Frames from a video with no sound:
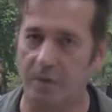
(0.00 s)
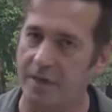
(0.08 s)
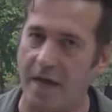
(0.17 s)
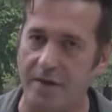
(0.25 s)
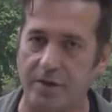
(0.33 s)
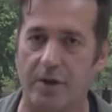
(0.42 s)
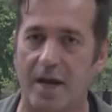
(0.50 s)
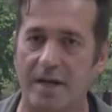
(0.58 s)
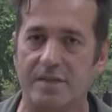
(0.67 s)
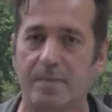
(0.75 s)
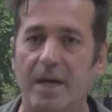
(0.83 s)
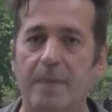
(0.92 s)
gather
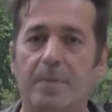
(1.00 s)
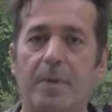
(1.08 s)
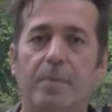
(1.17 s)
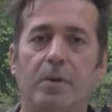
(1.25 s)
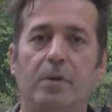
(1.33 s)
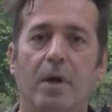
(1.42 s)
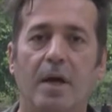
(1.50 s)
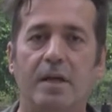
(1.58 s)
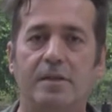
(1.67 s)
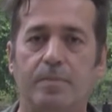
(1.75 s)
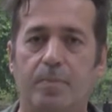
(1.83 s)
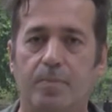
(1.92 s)
as many people
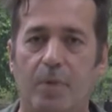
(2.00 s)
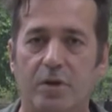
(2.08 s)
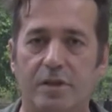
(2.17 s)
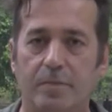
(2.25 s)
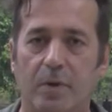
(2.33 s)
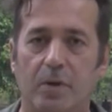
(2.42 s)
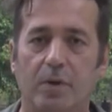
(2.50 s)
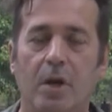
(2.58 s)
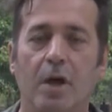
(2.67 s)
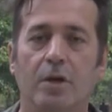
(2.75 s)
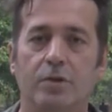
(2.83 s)
as possible